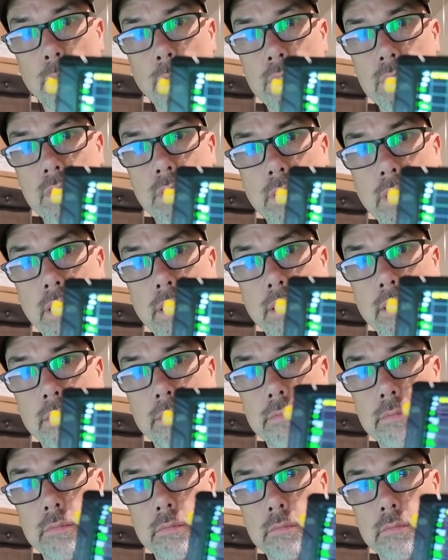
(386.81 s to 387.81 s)
and we're still at a
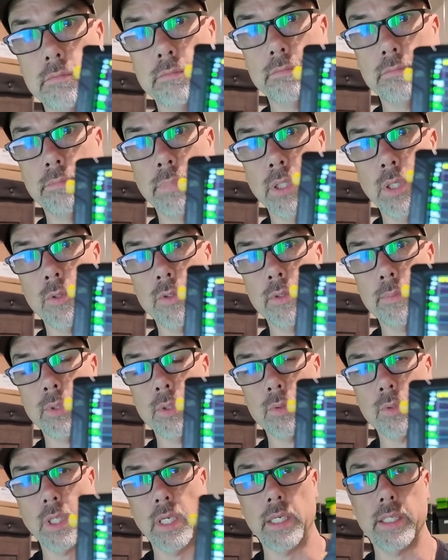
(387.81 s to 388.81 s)
below the
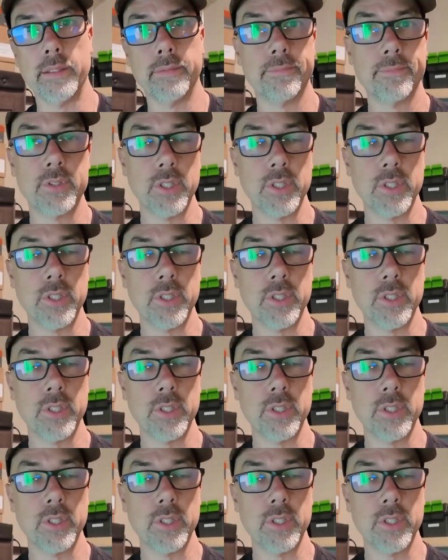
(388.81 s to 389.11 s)
blue line.